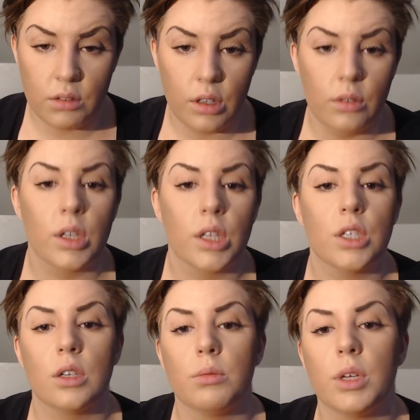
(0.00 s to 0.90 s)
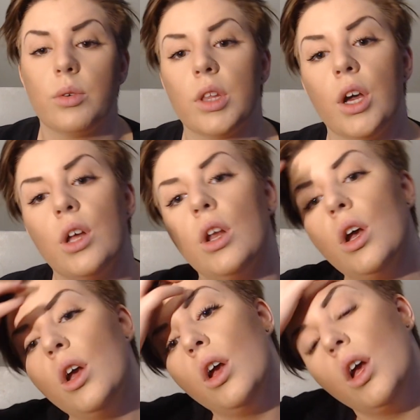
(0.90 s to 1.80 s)
You really shouldn't be doing that.
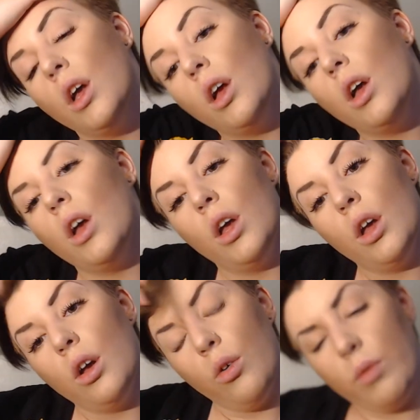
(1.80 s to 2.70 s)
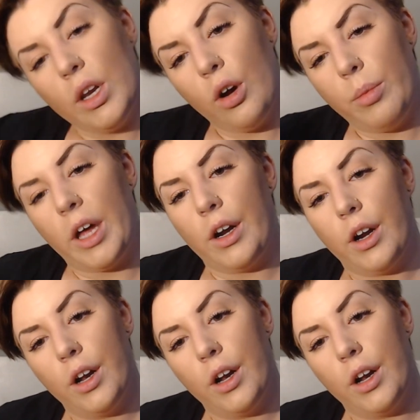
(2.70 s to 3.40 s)
We know better.